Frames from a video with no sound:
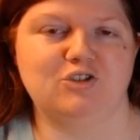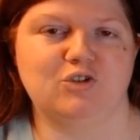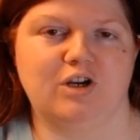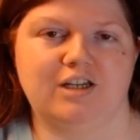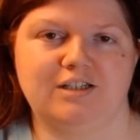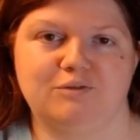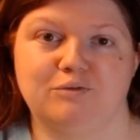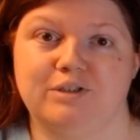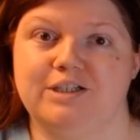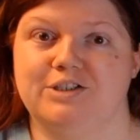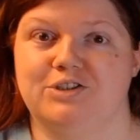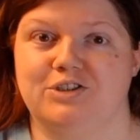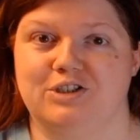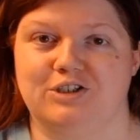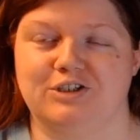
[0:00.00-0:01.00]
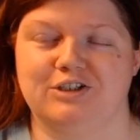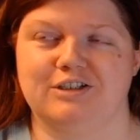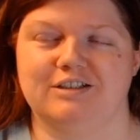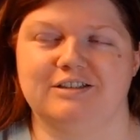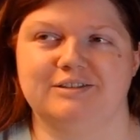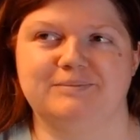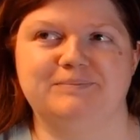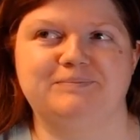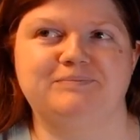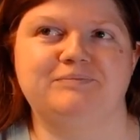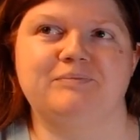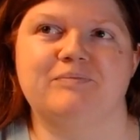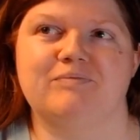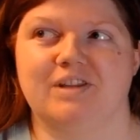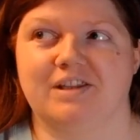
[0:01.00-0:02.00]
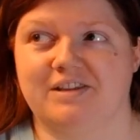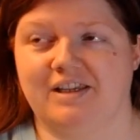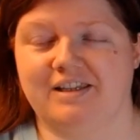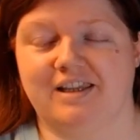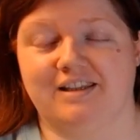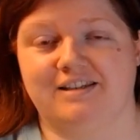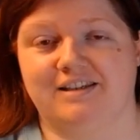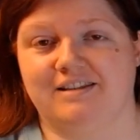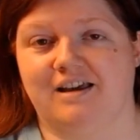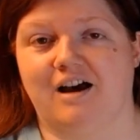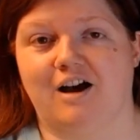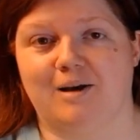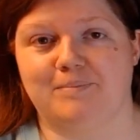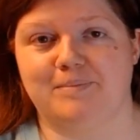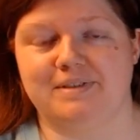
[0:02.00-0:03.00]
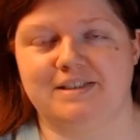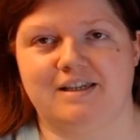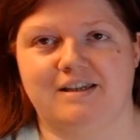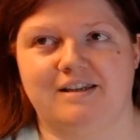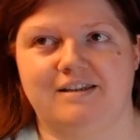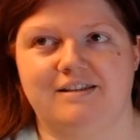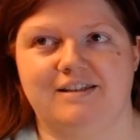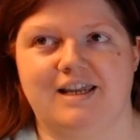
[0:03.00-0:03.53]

trying to reassure her I think it did the opposite.